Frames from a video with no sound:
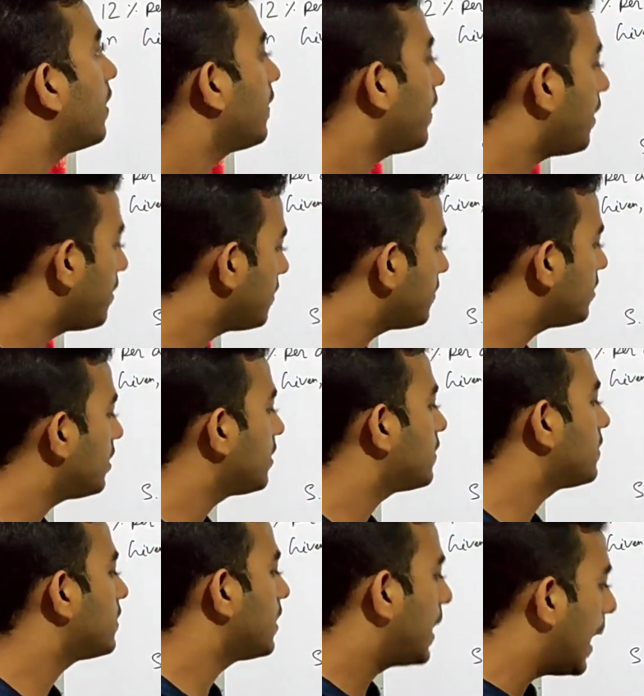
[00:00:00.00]

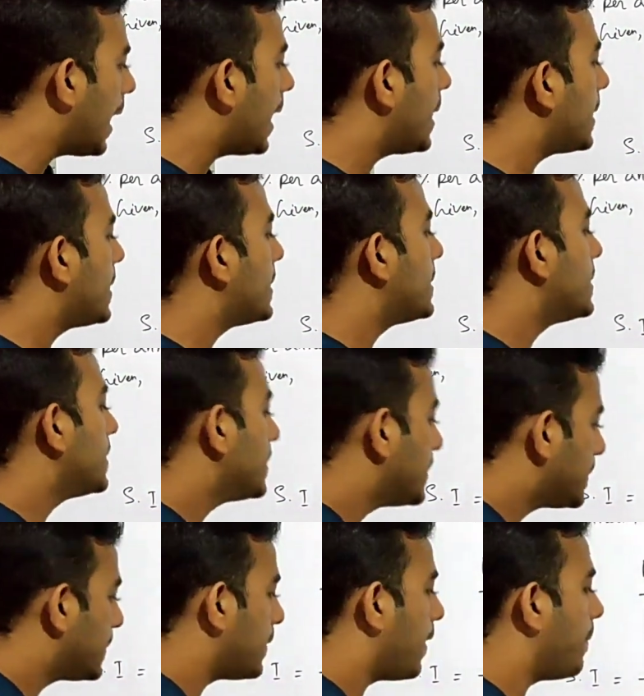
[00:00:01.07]
36,
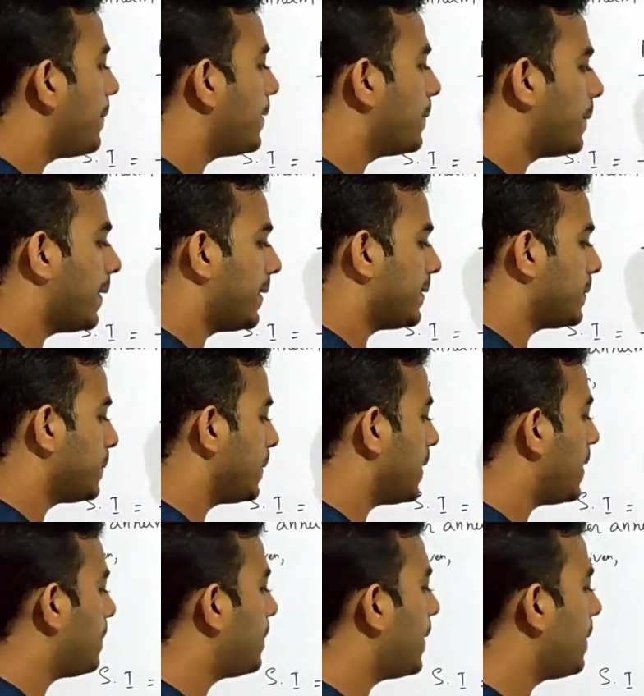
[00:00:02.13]
12 into 1 is
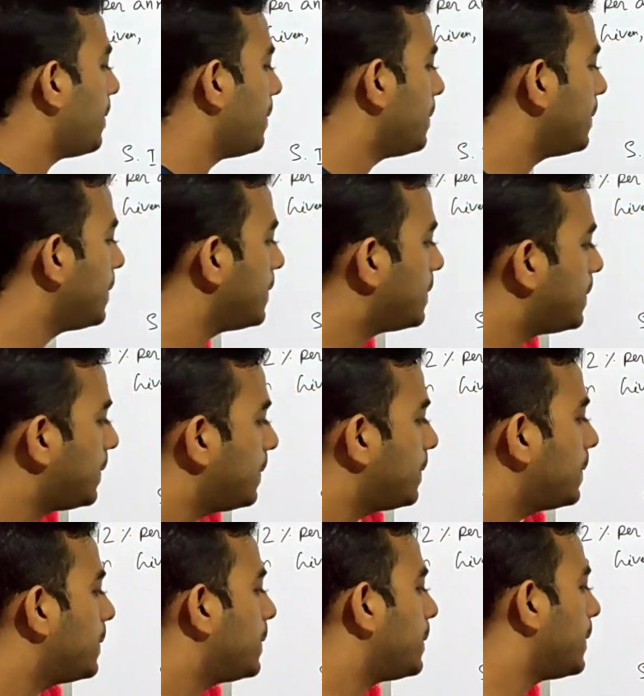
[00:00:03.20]
12, 12 into 2 is
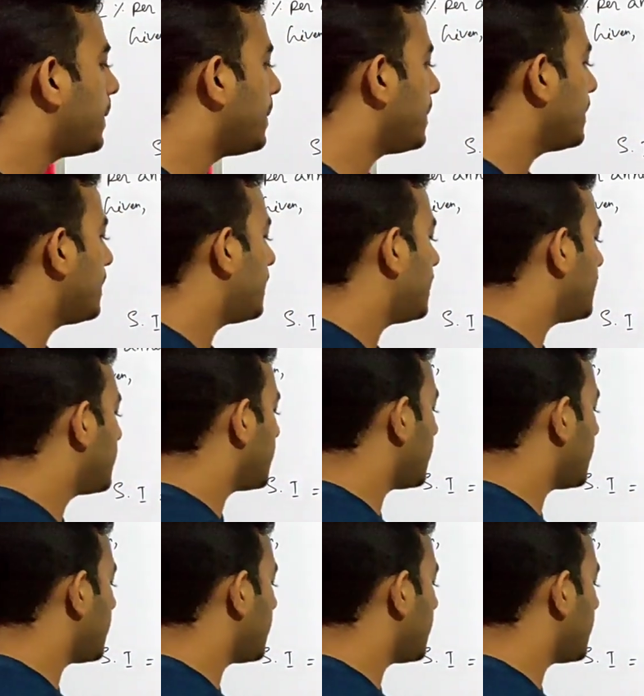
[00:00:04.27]
24, 12 into 3 is